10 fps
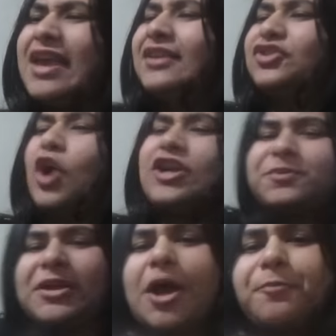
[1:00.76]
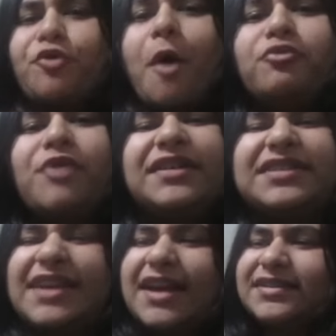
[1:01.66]
He starts beating up Roman Reigns.
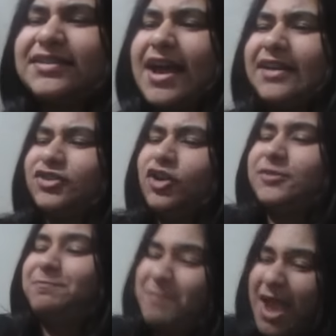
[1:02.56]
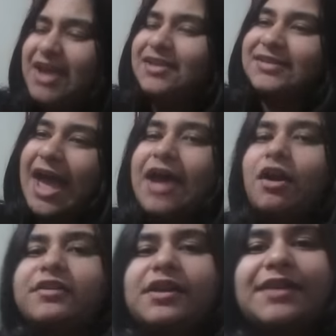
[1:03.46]
He gets his head. He starts banging his head
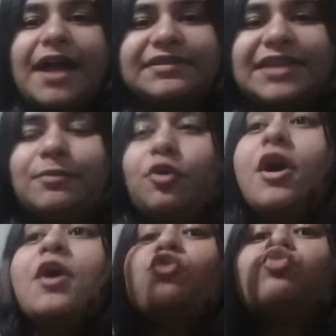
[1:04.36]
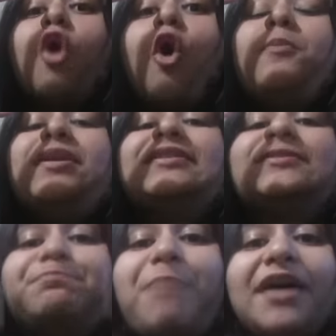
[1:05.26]
on the announce table. Roman
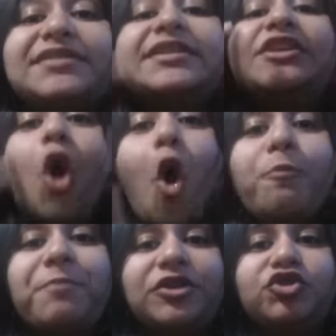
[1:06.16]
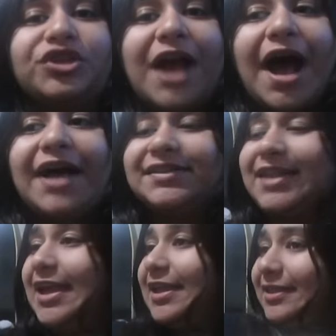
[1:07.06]
is busted open, you guys.
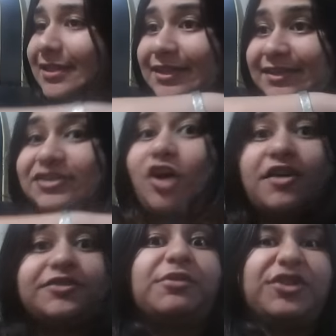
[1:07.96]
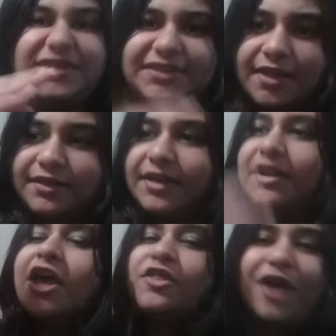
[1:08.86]
Like, this is awesome. They're selling
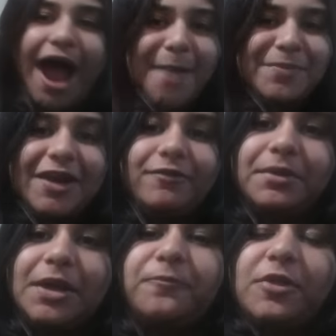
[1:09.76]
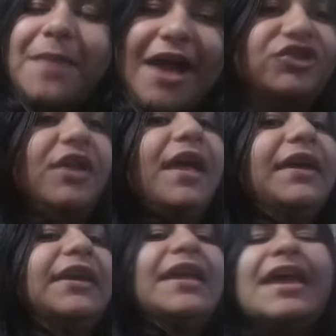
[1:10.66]
it. They're hyping everybody up for the match. I
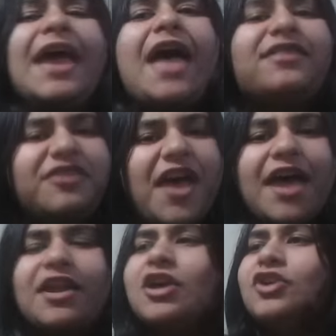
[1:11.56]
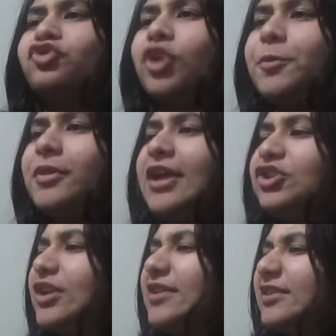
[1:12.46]
like it. And then Triple
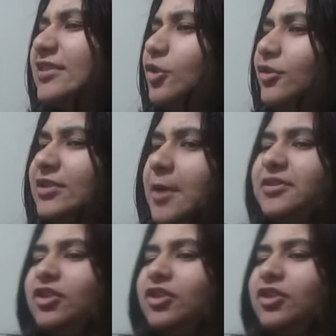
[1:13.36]
H gets the steel steps.